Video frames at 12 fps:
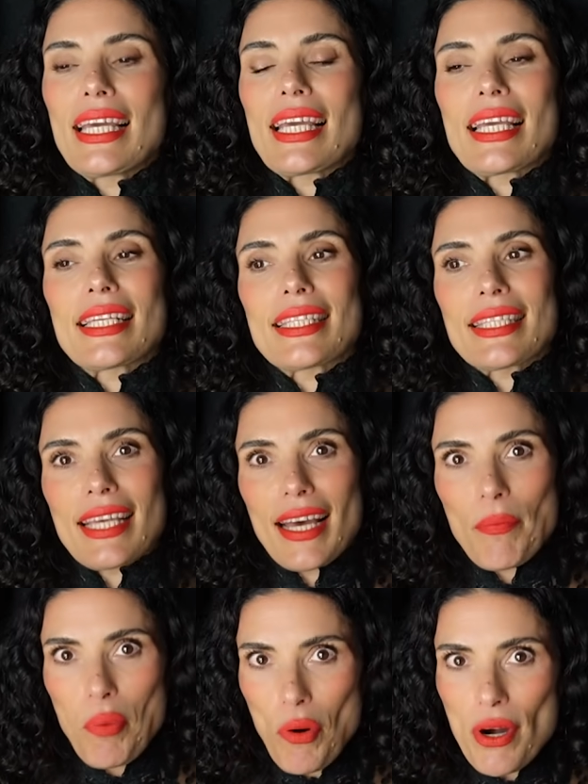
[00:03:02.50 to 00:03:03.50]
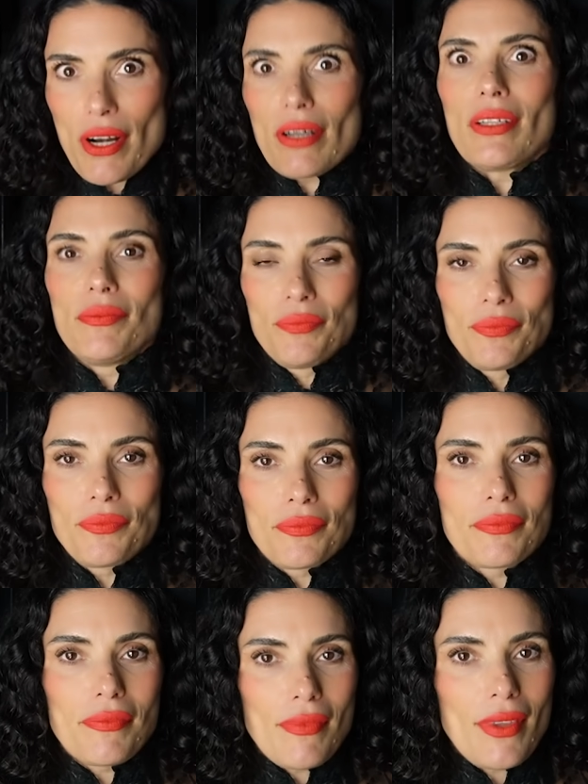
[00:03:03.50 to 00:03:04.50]
is a portal.
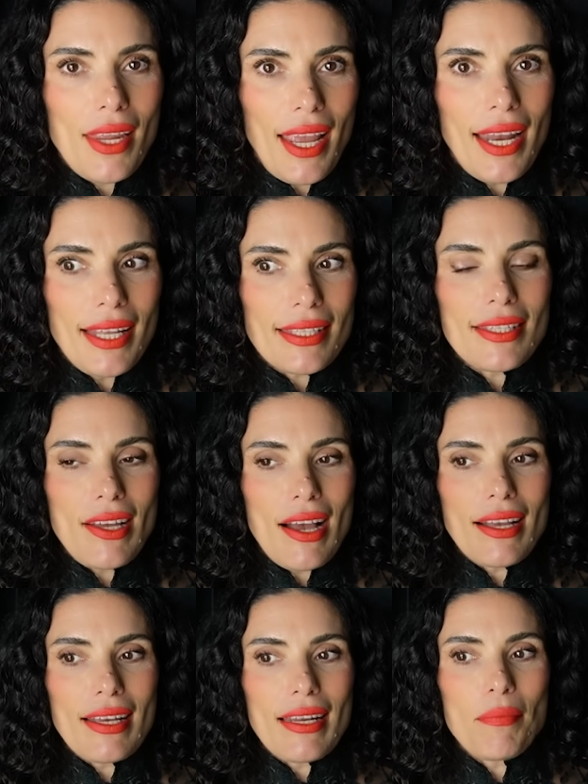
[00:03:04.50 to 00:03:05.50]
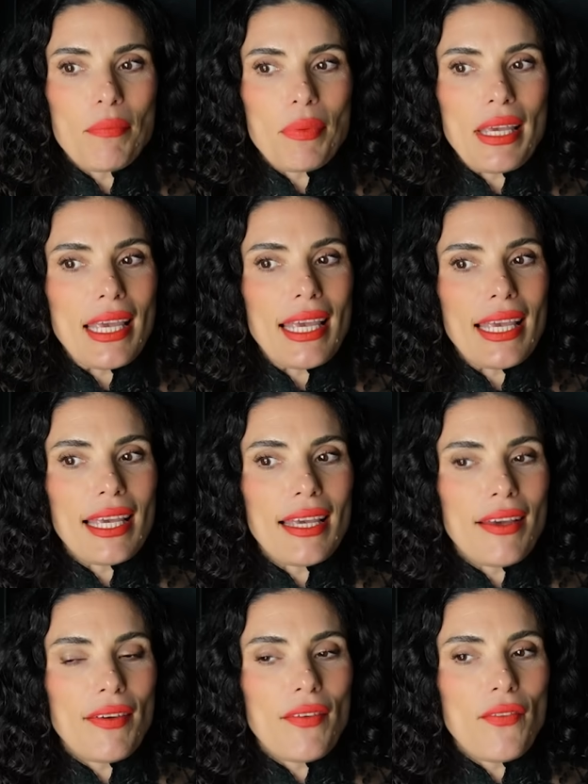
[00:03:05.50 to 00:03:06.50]
And it's not going to be
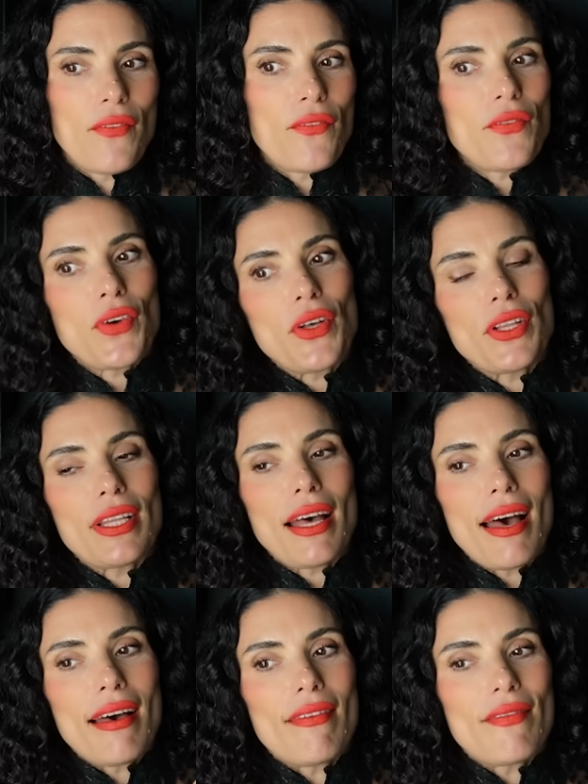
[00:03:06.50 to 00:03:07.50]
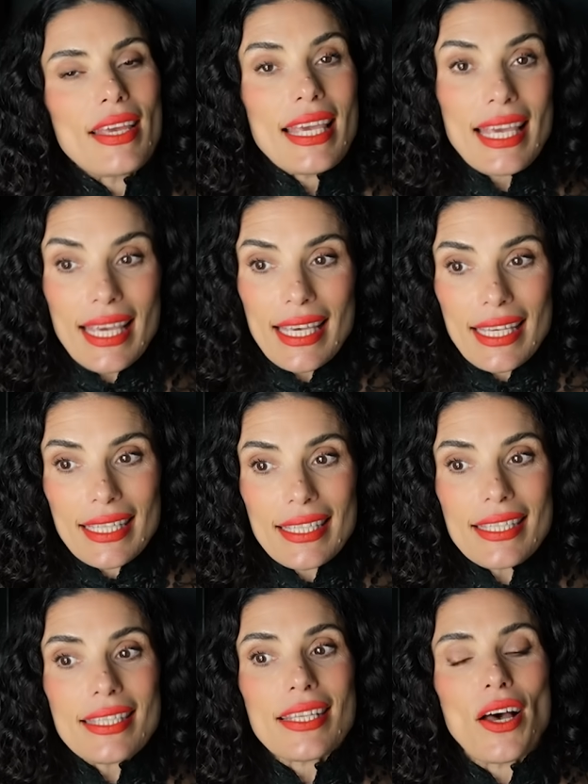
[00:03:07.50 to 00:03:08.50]
full of
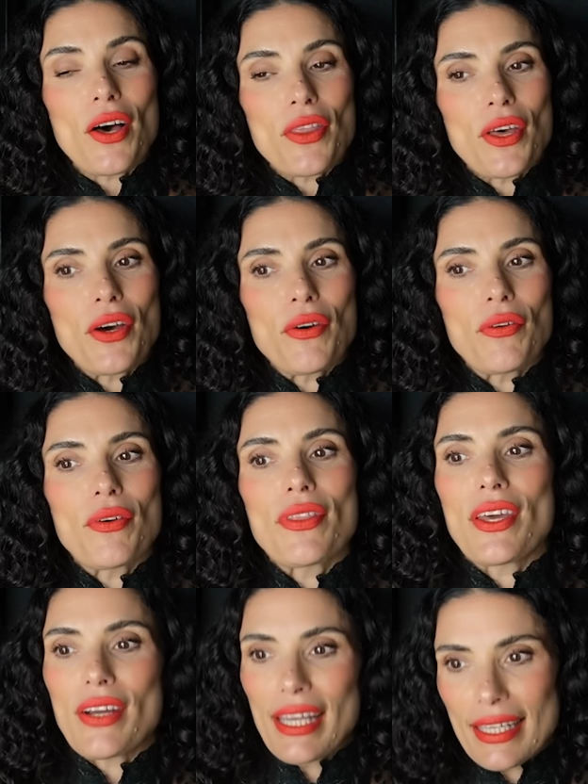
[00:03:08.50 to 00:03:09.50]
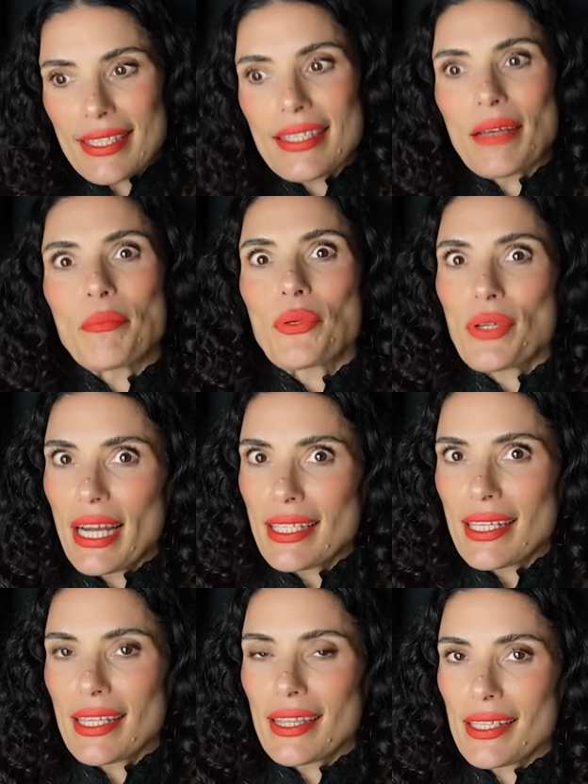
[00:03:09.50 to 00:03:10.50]
ease, although there is some
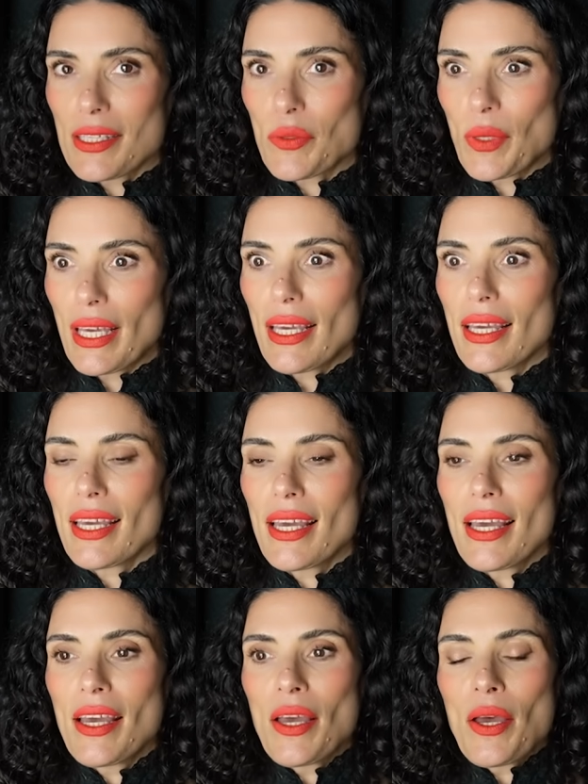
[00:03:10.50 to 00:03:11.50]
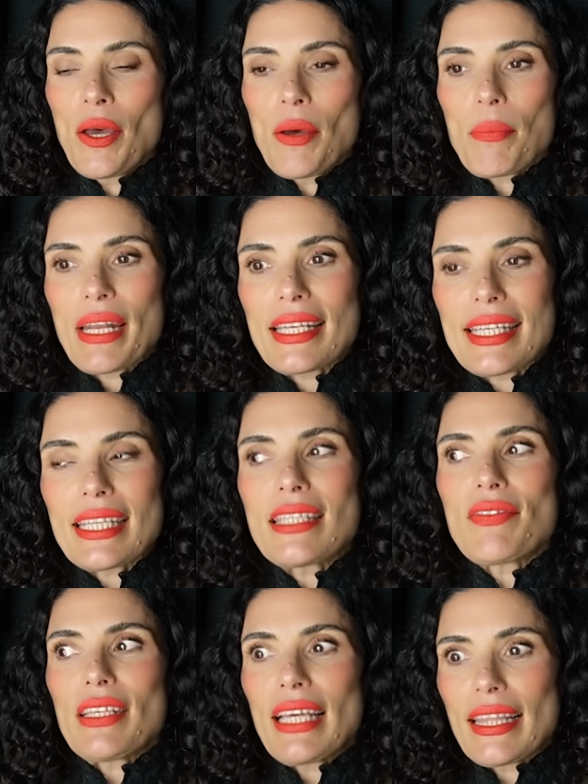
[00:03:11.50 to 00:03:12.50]
present this week. But it does
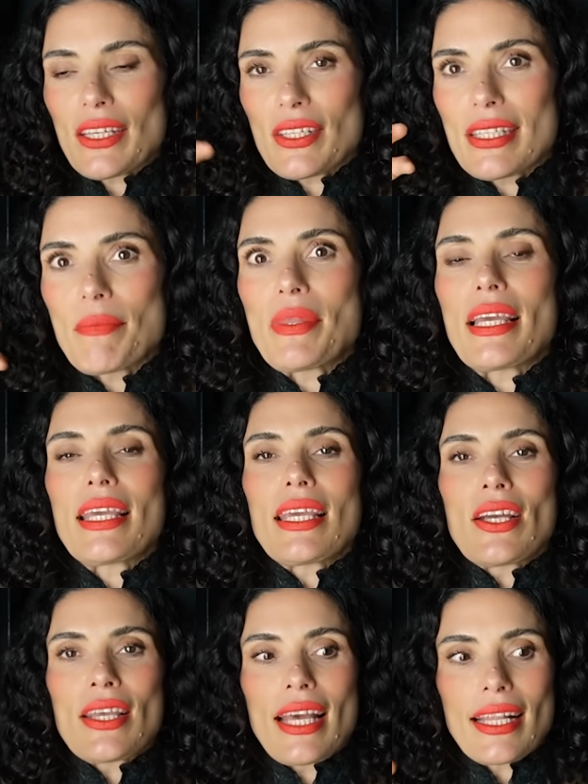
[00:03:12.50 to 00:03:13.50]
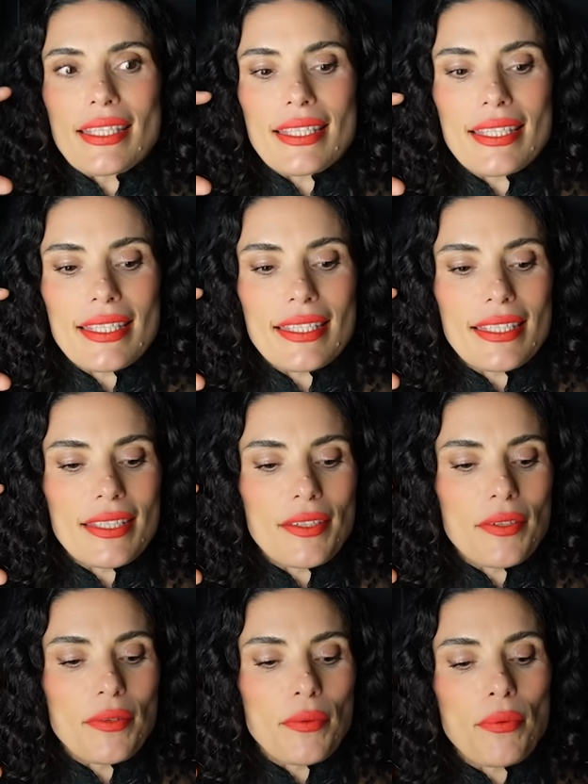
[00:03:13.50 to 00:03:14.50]
feel like there's something here that's
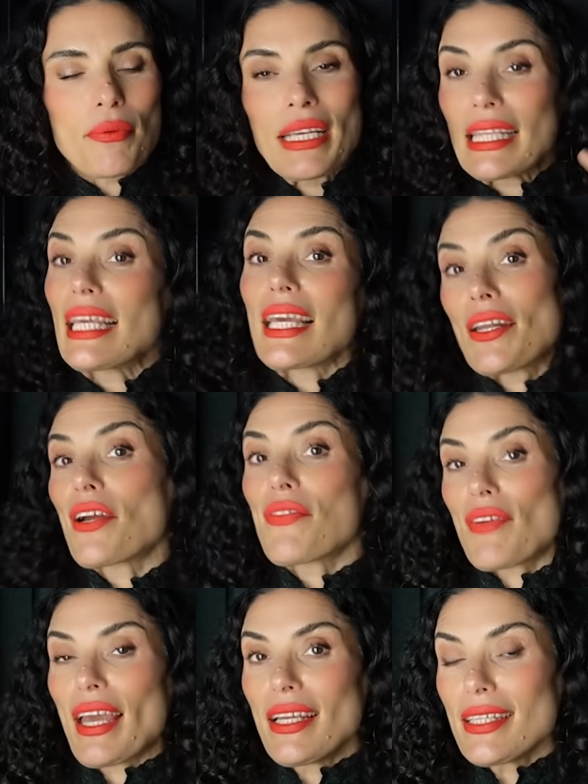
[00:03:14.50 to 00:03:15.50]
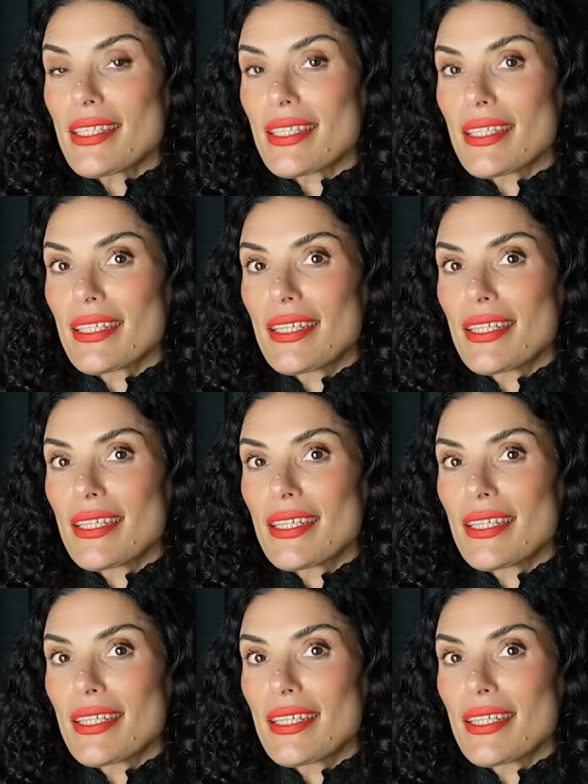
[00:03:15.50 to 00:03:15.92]
really in our face,